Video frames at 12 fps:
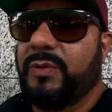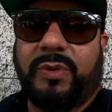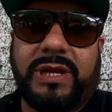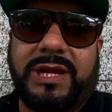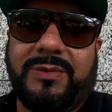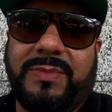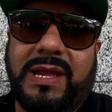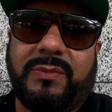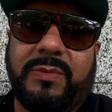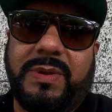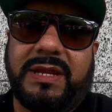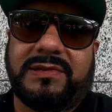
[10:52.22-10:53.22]
But we're here,
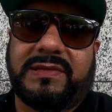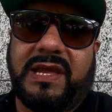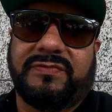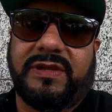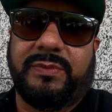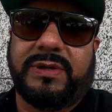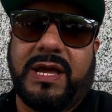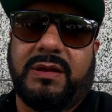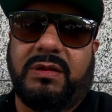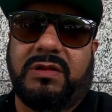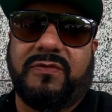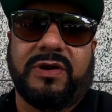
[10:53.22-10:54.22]
man. We made it safely. We
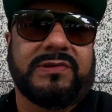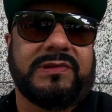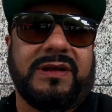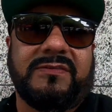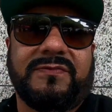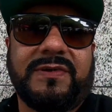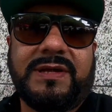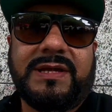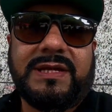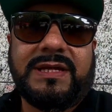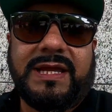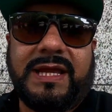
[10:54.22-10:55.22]
got all of our stuff,
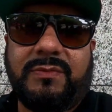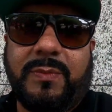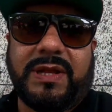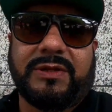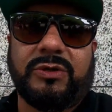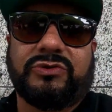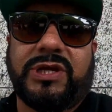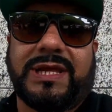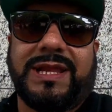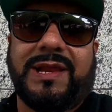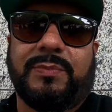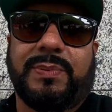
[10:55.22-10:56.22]
and we're about to go
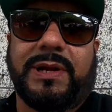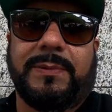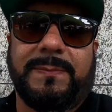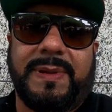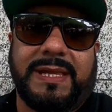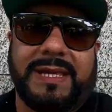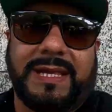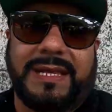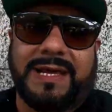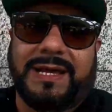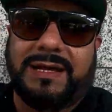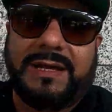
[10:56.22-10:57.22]
check an Airbnb. And